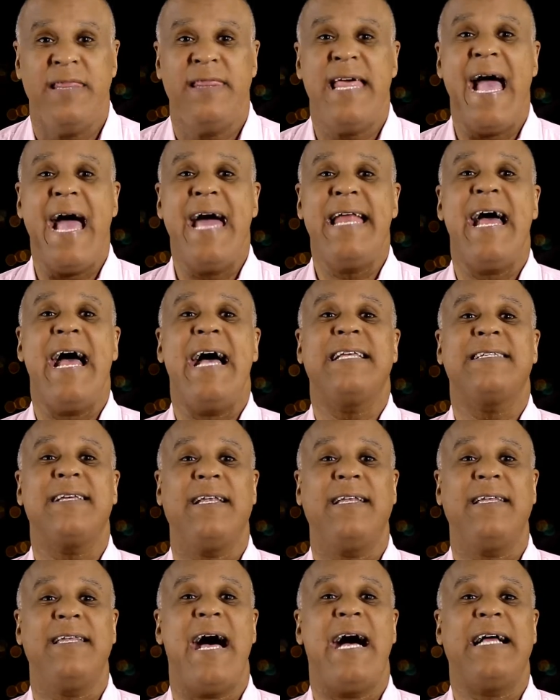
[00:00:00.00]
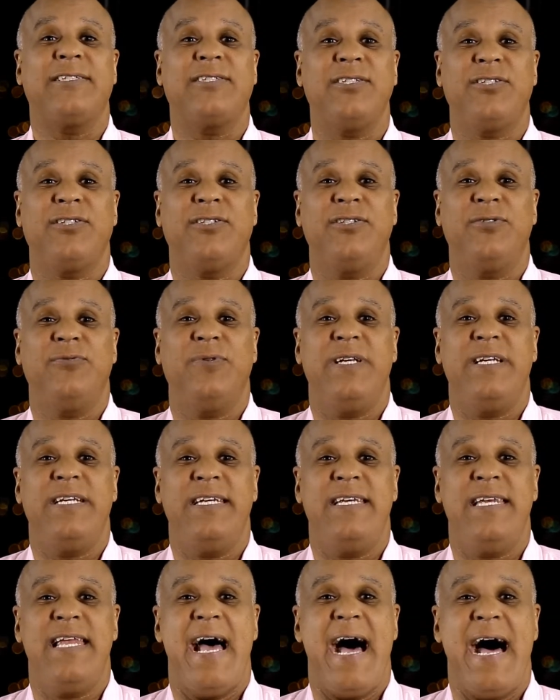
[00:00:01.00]
That has a lot to do with
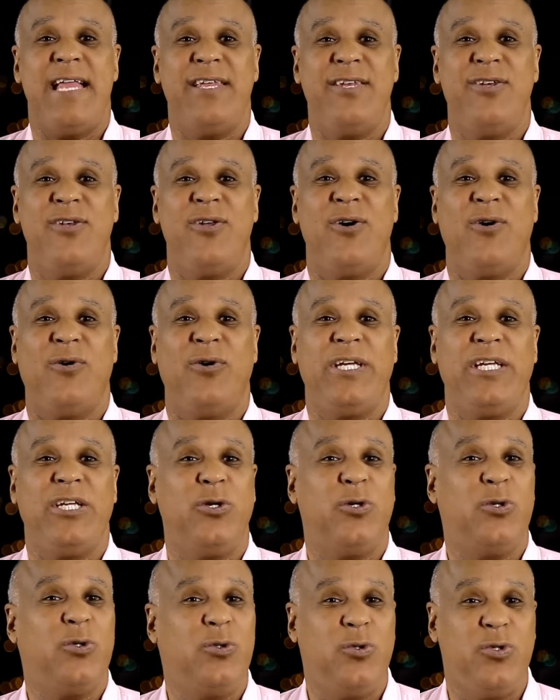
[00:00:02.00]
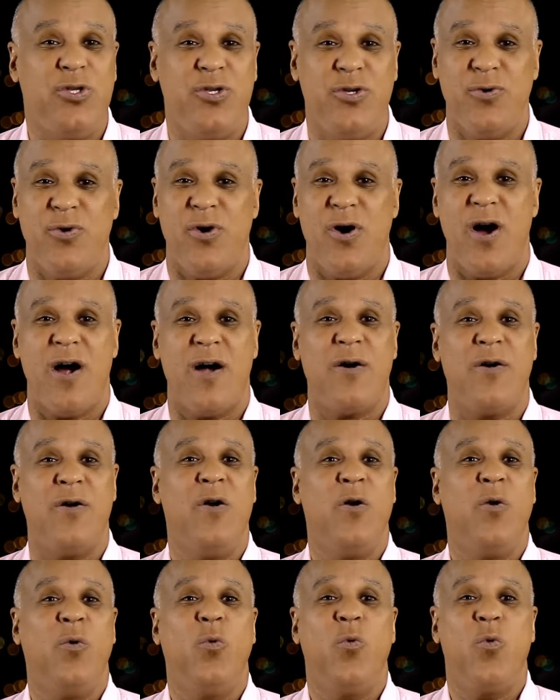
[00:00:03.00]
not knowing who you are,
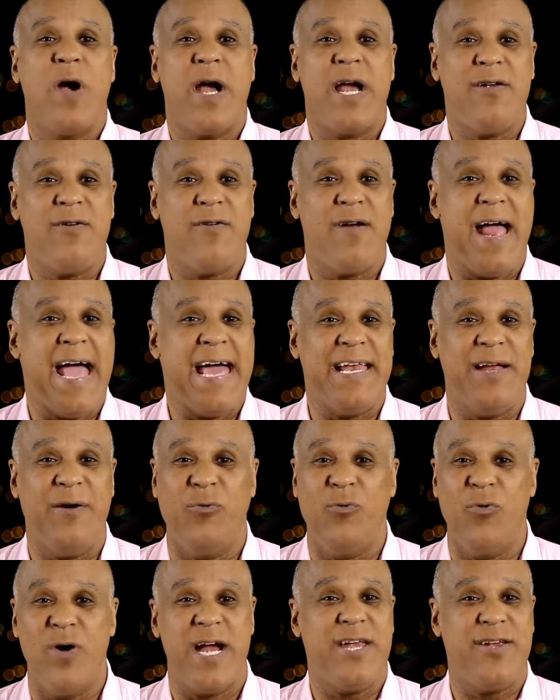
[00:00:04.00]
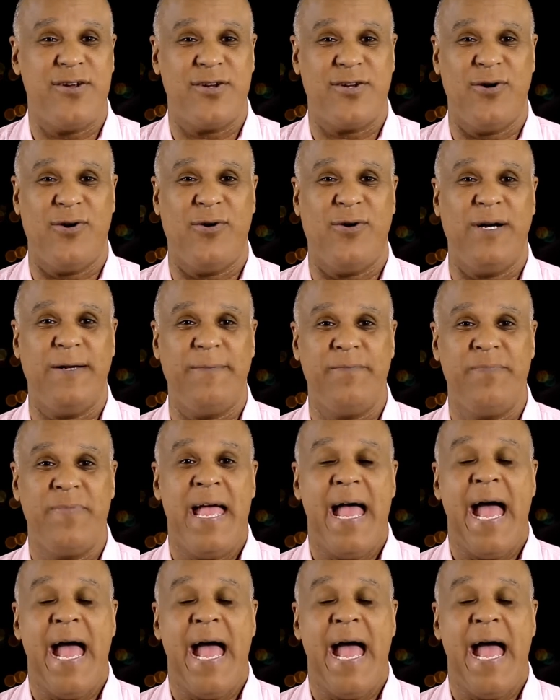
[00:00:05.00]
where you're at, and where you're going.